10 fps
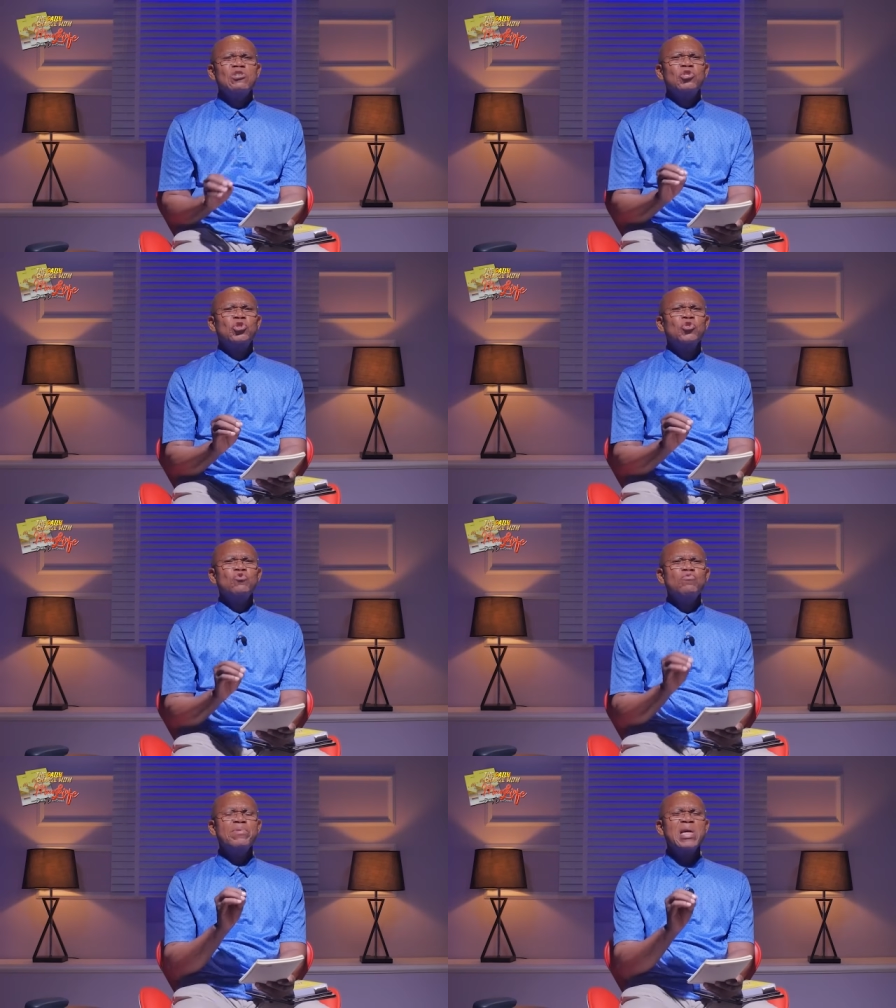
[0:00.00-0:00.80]

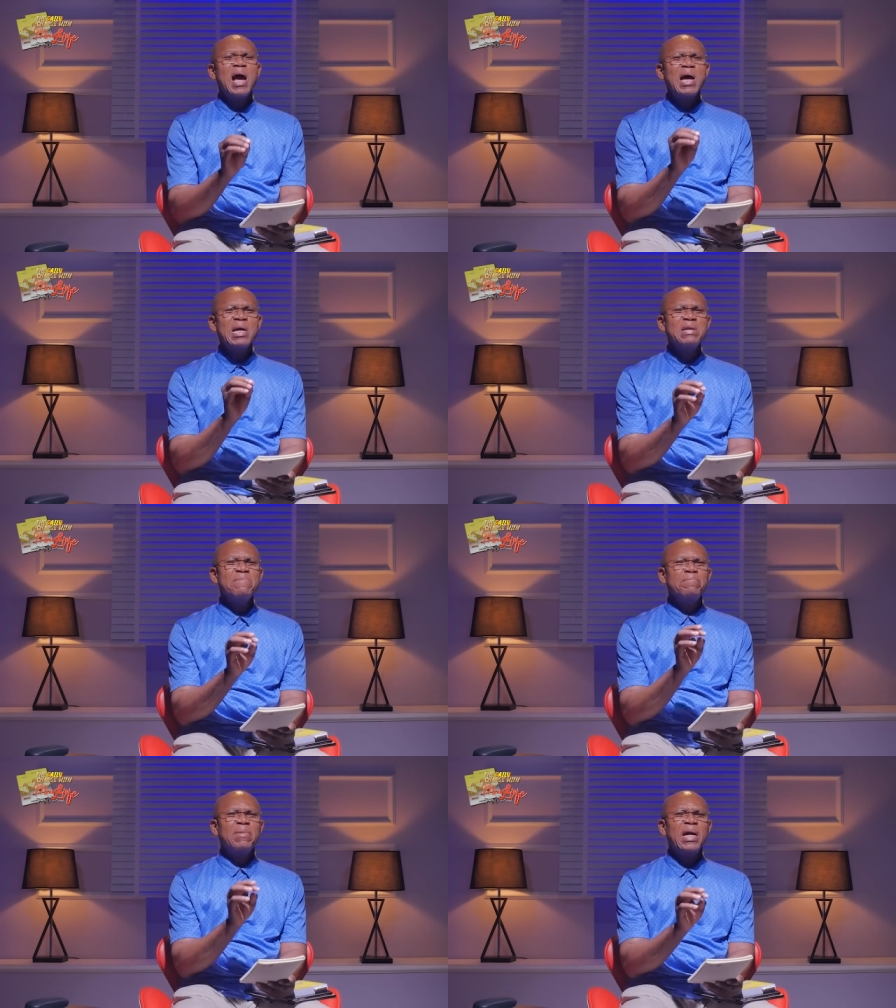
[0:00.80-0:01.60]
should bear
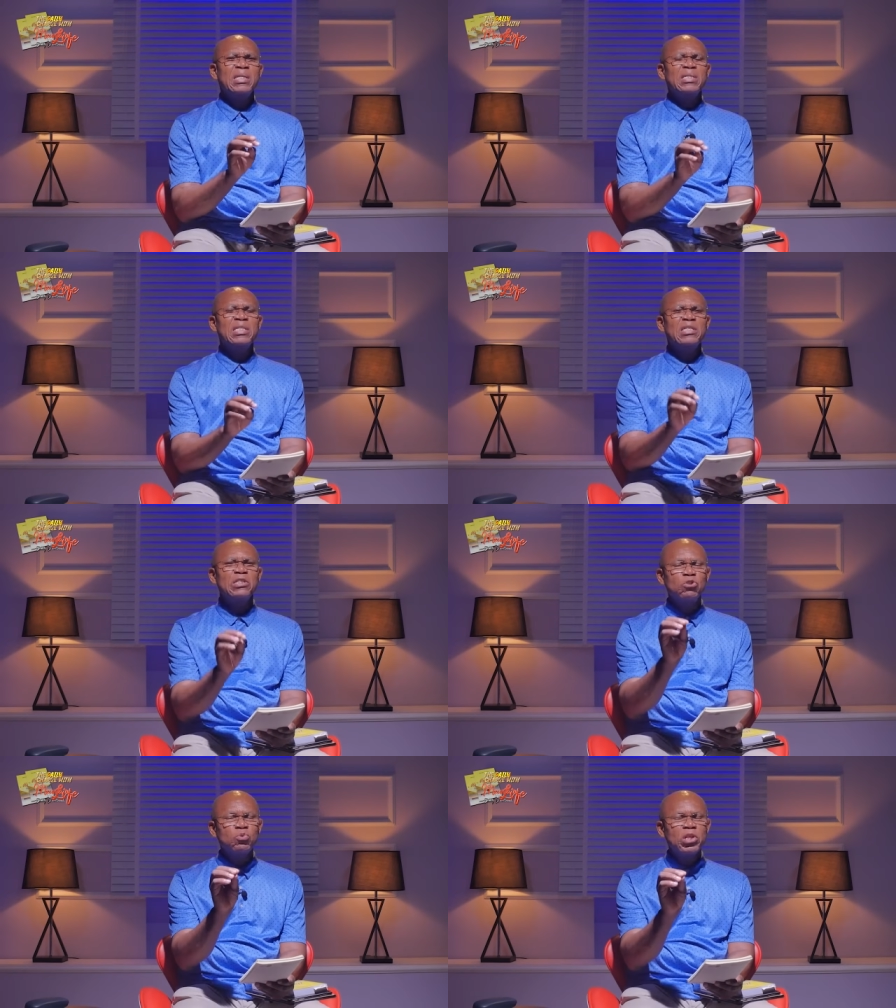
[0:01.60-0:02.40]
in mind the
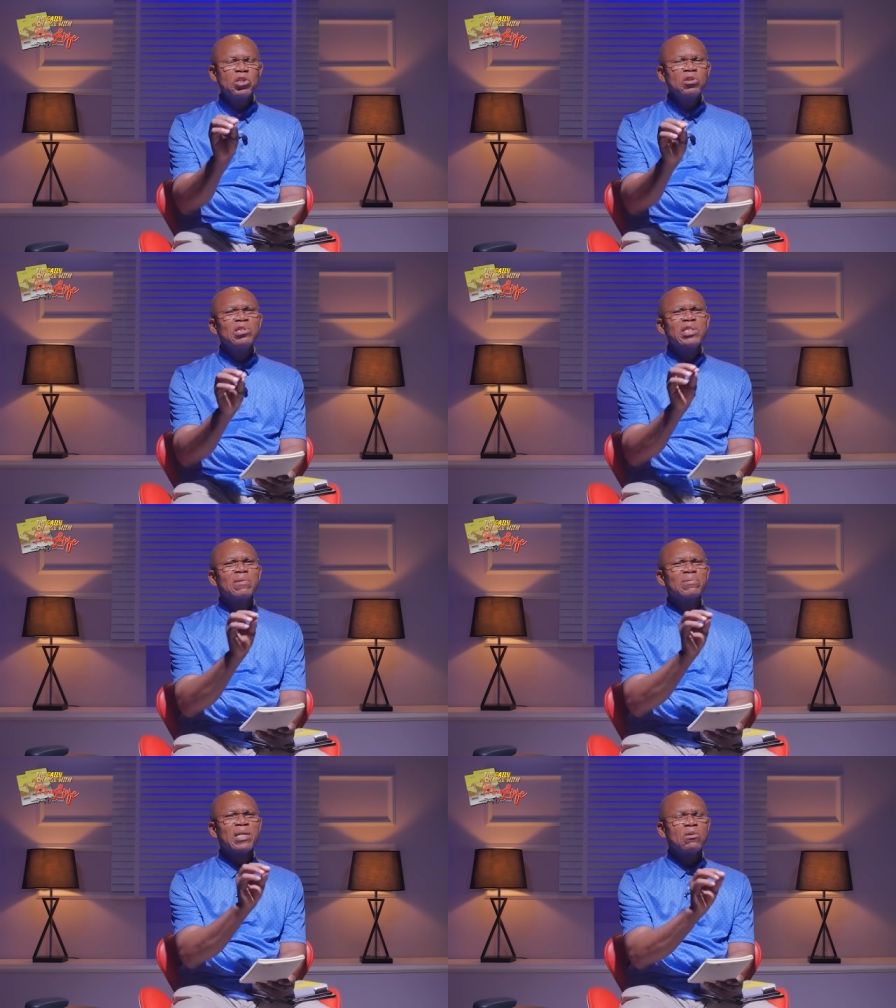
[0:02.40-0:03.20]
situations
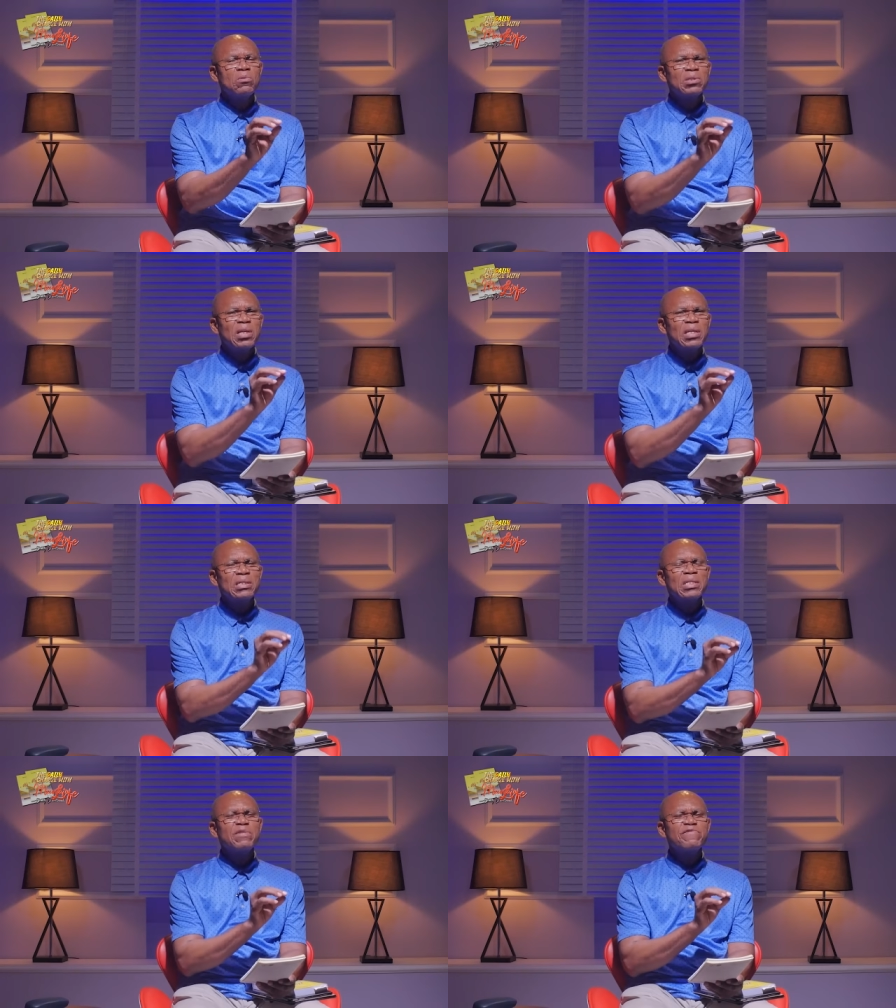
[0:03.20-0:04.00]
and
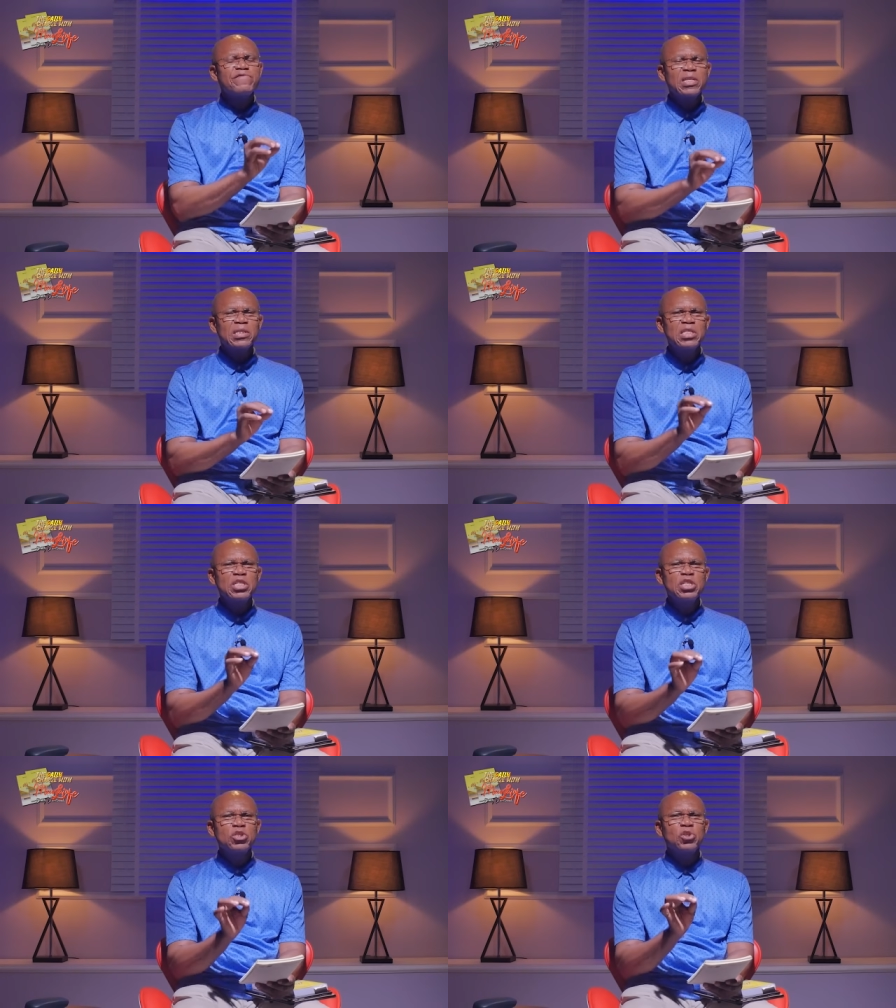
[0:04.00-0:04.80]
circumstances
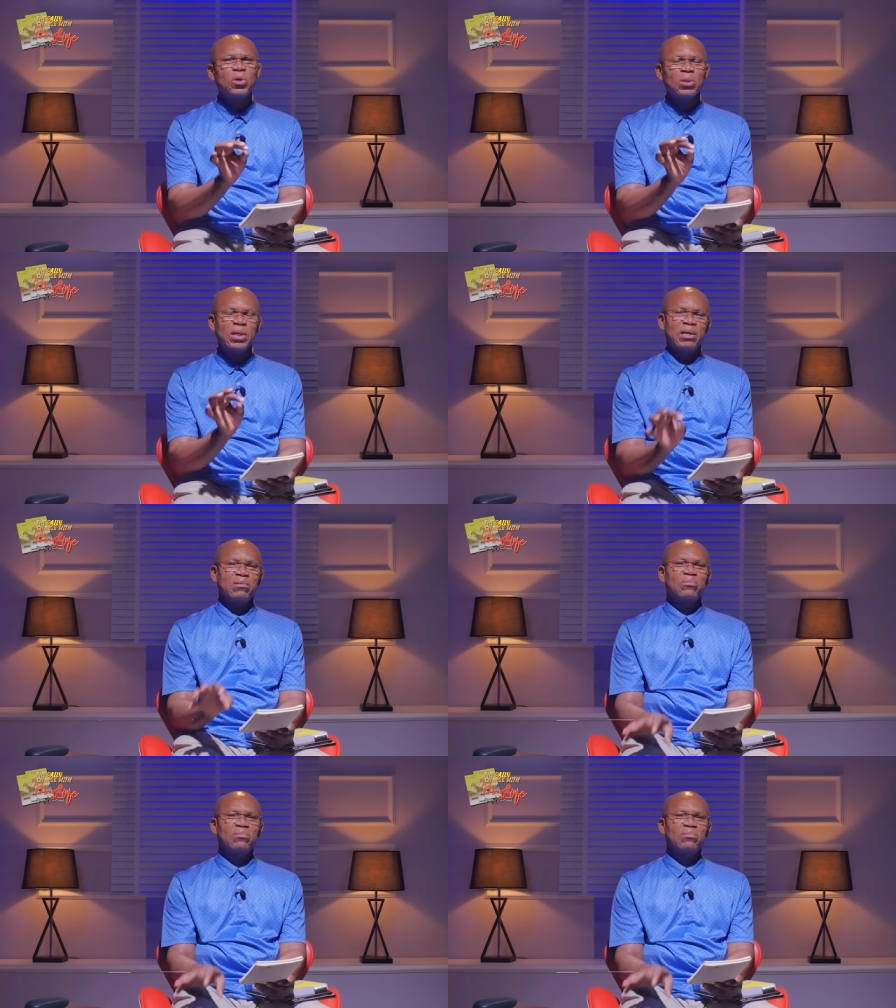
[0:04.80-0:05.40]
facing each other,